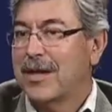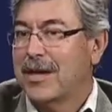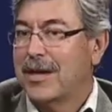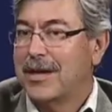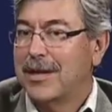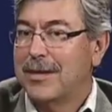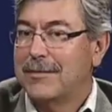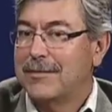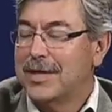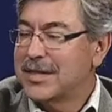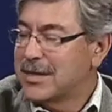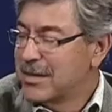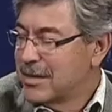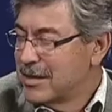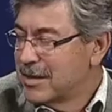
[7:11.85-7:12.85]

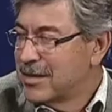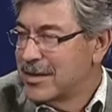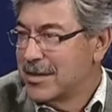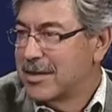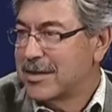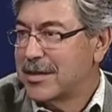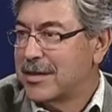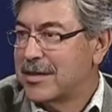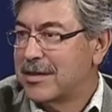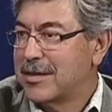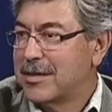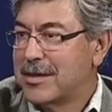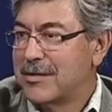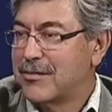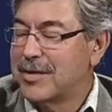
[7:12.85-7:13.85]
It's a
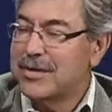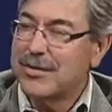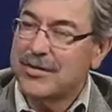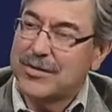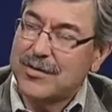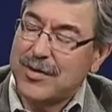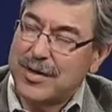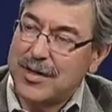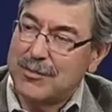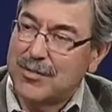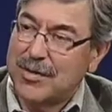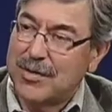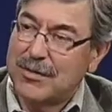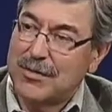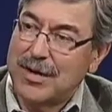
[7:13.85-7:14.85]
research training
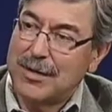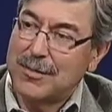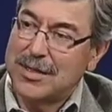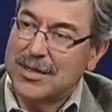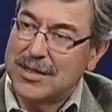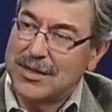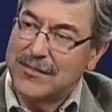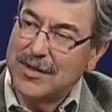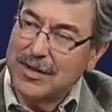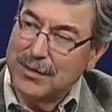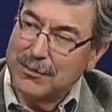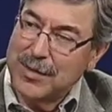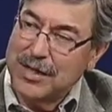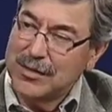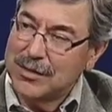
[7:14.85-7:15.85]
program. It's a
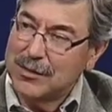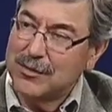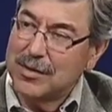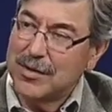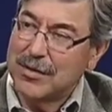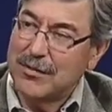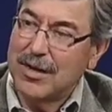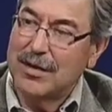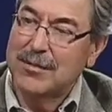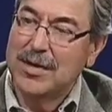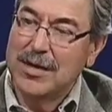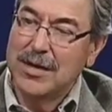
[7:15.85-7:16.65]
developmental program.